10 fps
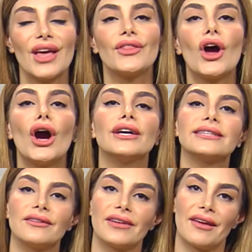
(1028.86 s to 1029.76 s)
The Art
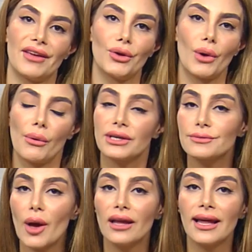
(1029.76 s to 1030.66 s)
of Giving, where we
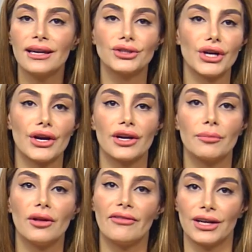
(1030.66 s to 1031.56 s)
spotlight a
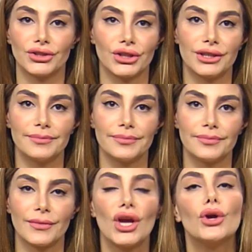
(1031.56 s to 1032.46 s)
charitable venture.
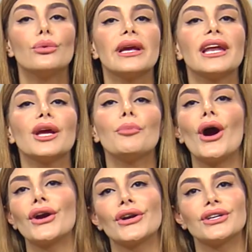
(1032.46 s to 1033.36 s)
Reading
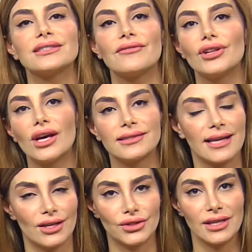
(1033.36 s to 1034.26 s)
Partners of Los
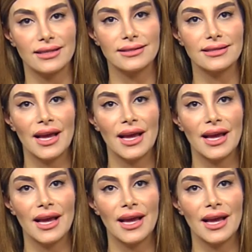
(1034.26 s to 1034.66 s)
Angeles